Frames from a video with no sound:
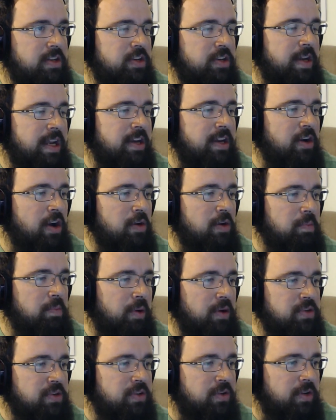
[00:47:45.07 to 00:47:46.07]
and you get your own
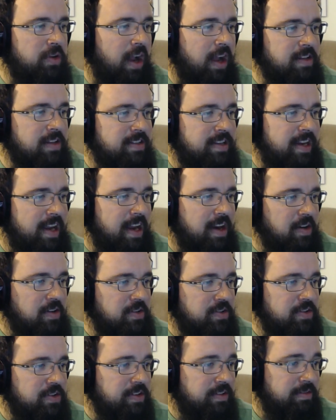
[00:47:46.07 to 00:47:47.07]
personal
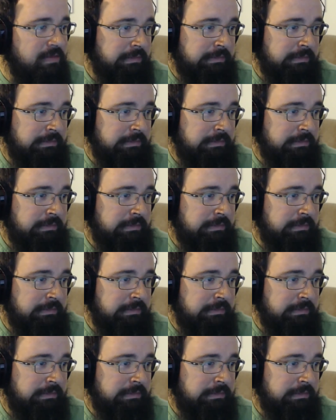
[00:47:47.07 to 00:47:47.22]
concierge.